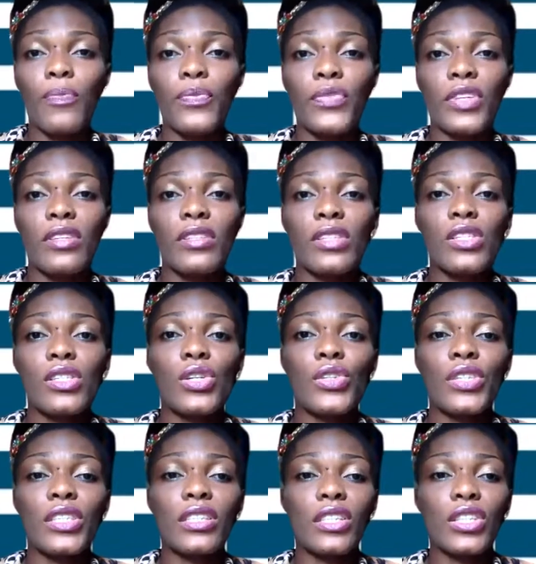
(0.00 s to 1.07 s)
These are
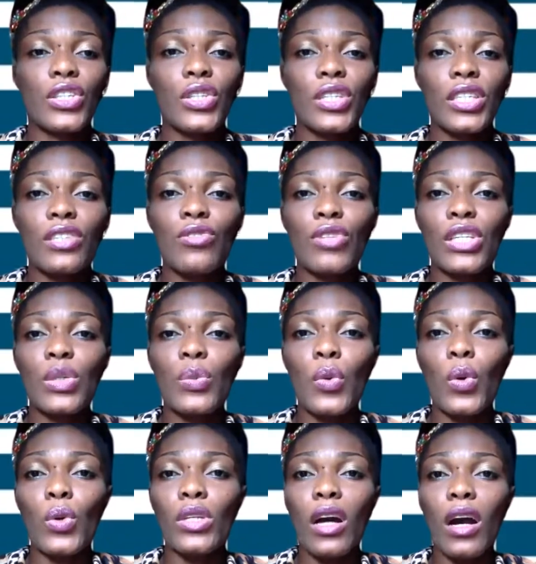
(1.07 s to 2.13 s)
stories that you can read up
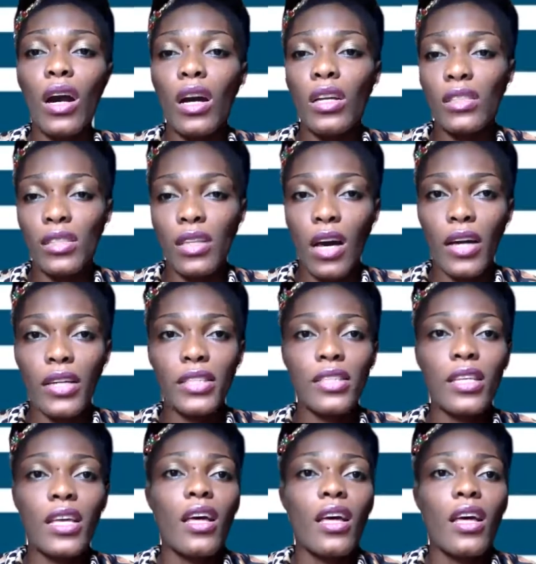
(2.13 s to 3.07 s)
on our site.